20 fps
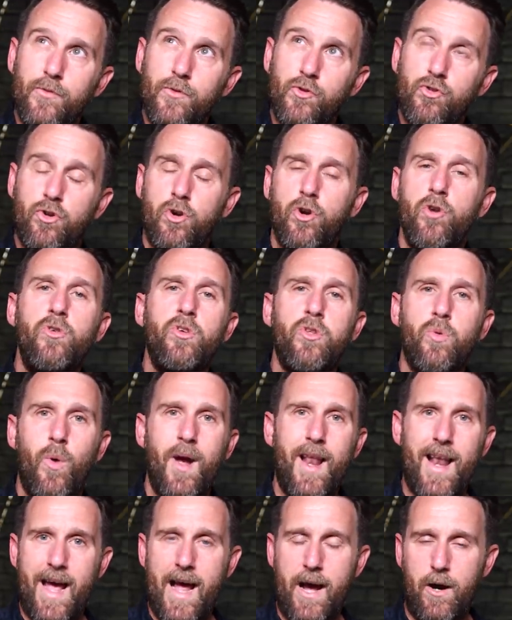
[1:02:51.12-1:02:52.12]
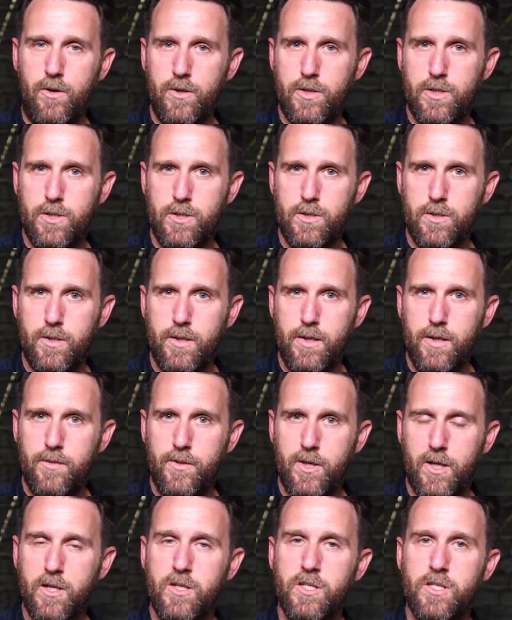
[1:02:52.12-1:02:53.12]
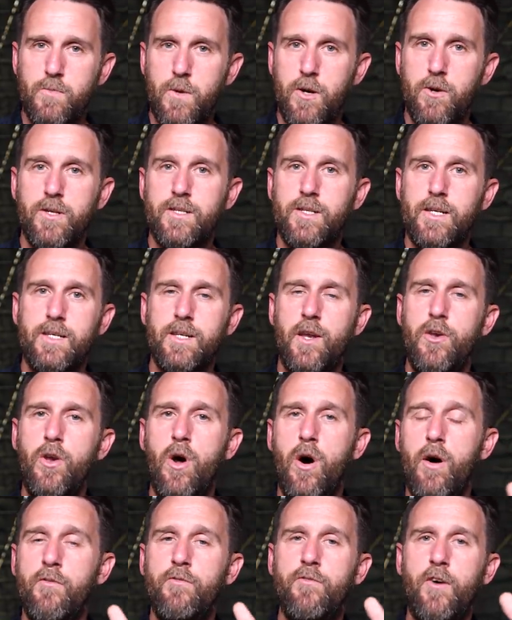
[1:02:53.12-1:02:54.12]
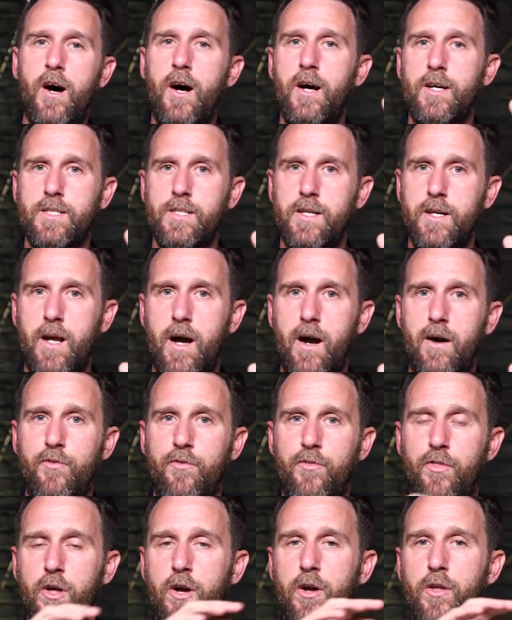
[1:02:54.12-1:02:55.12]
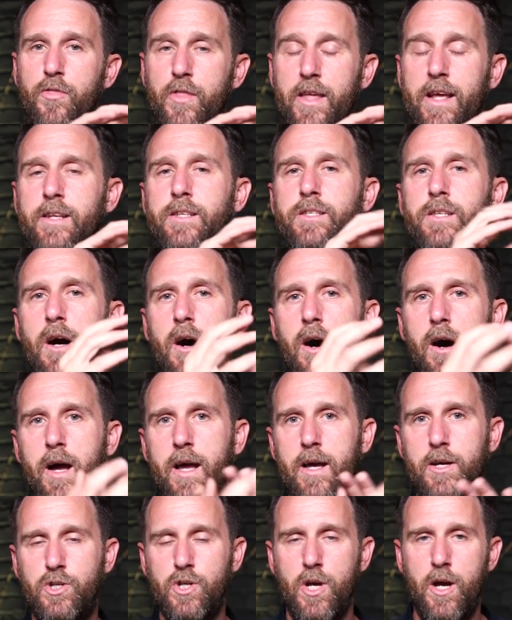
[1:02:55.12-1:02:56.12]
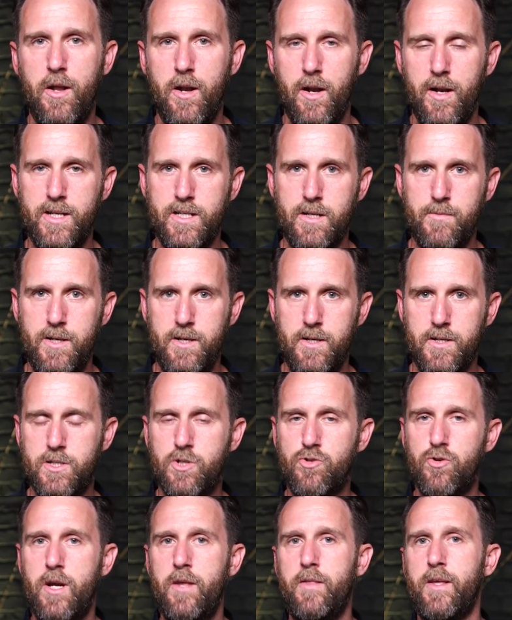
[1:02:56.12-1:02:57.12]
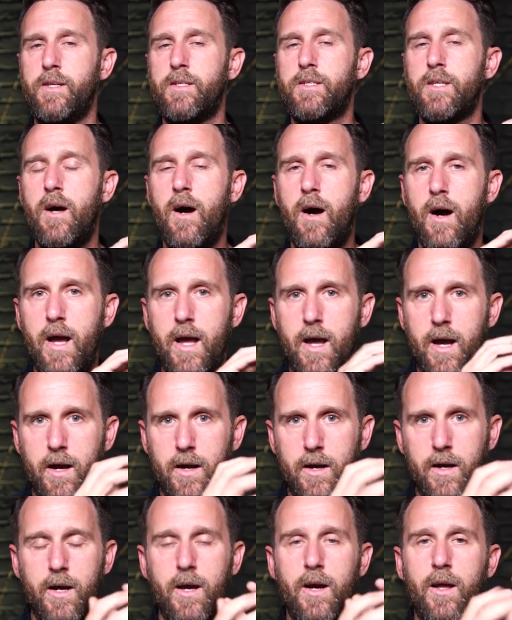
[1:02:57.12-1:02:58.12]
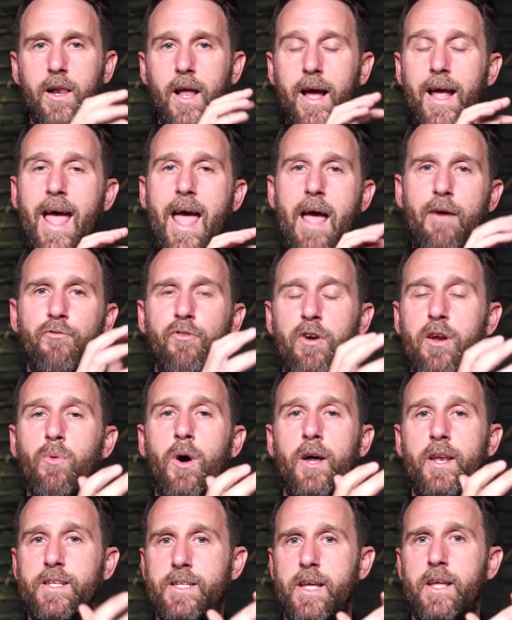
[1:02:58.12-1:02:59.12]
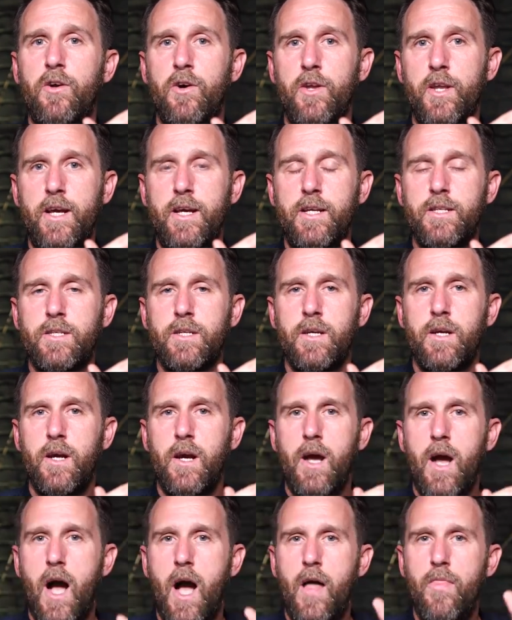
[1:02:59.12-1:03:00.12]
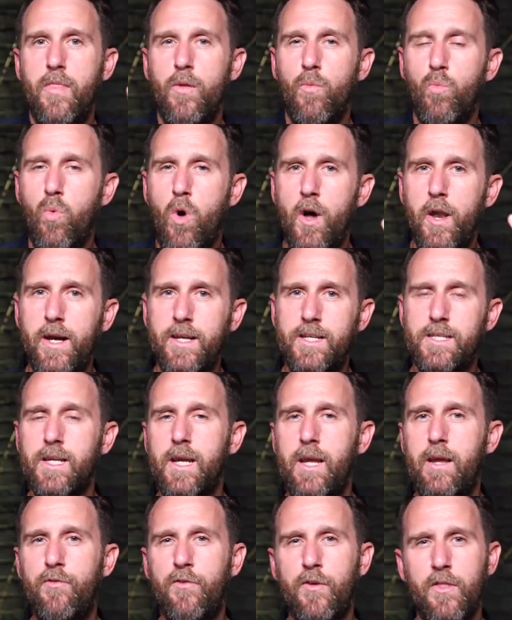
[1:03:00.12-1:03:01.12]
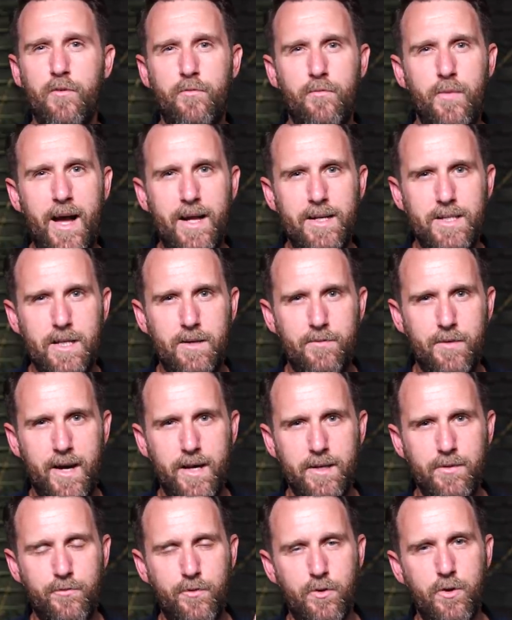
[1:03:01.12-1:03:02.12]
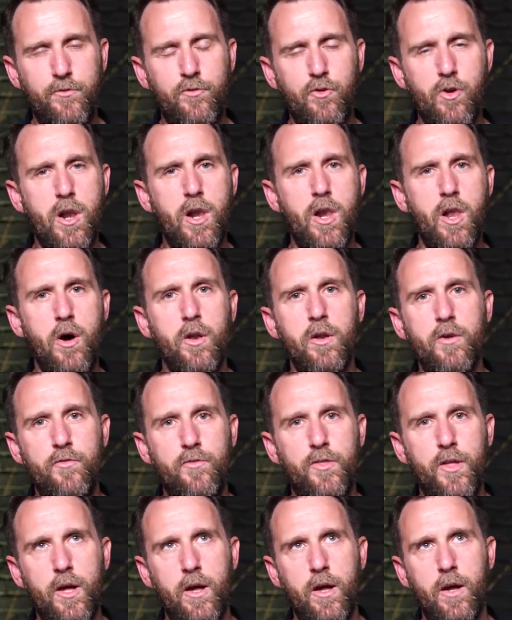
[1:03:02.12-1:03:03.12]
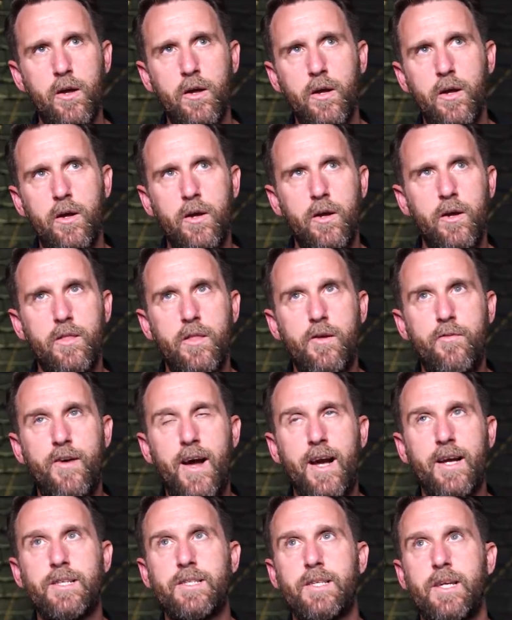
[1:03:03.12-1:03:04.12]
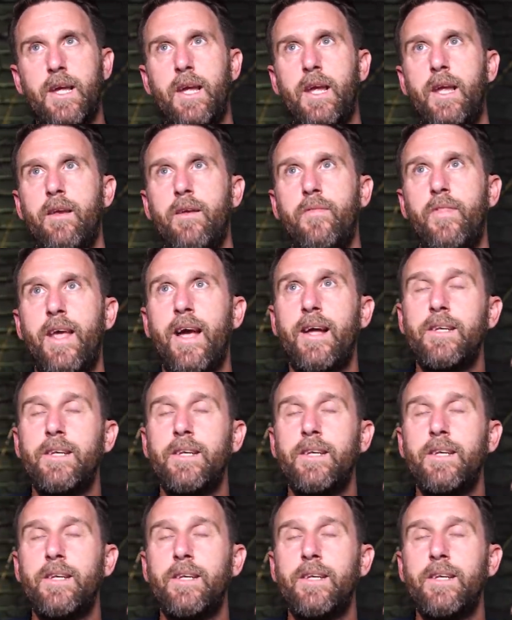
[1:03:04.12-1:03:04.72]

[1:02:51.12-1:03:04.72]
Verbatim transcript: truth will out the conspiracies are not vast enough that the entire journalism industry, the entire, like everyone is in on it. And what I see for the anti-vac, for, for a lot of the, the vaccine, the